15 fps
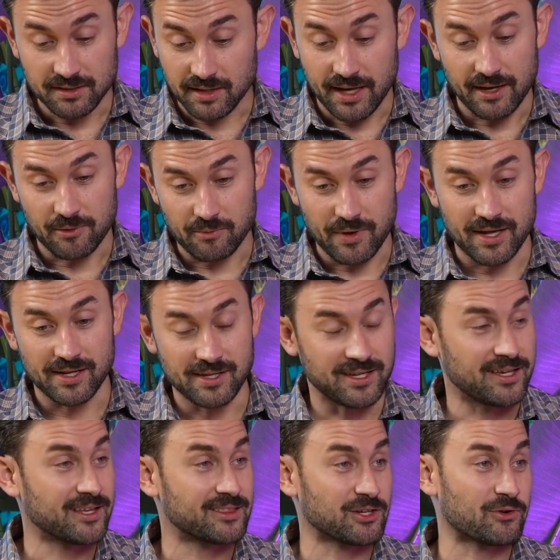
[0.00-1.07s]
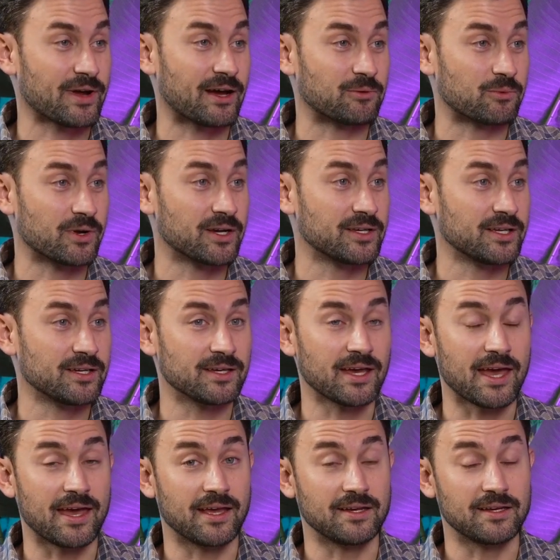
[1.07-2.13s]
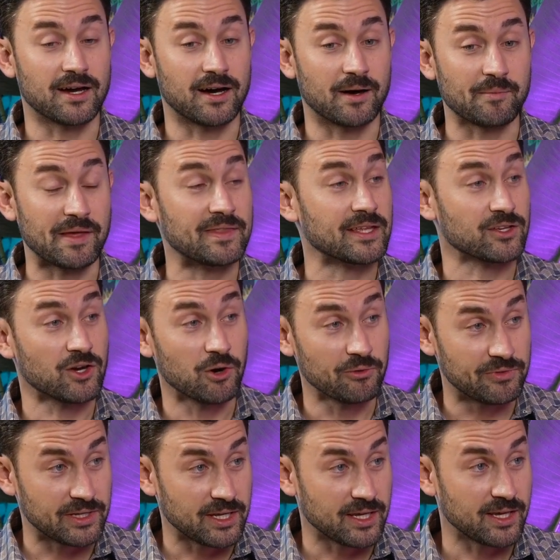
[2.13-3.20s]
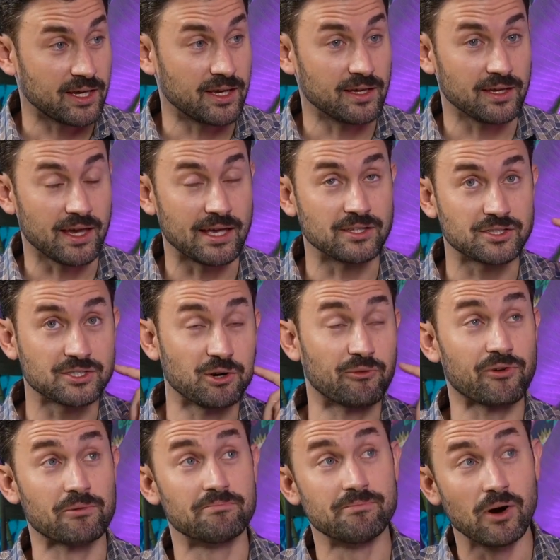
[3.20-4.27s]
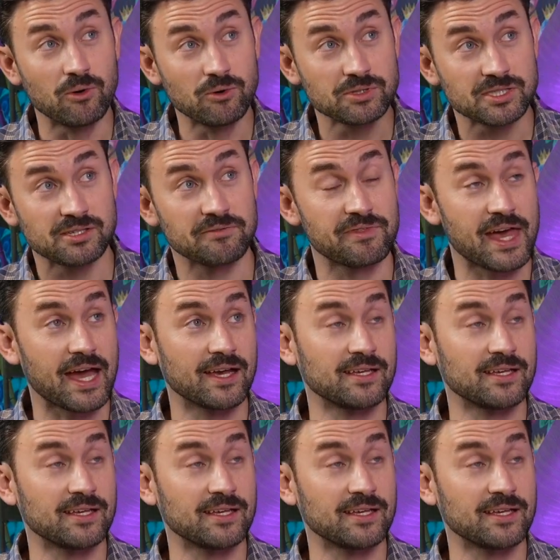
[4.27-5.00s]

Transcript: like ready to hit the ground running, and then COVID hit. Yeah. And so for most of that